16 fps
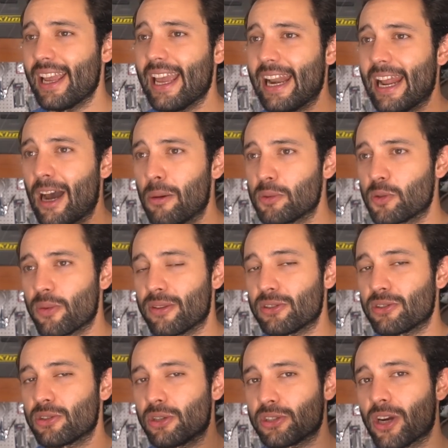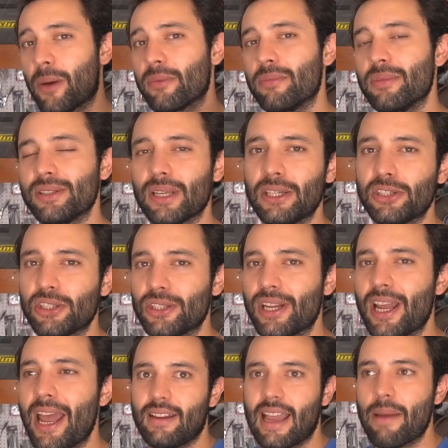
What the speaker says: it helps with the search optimization,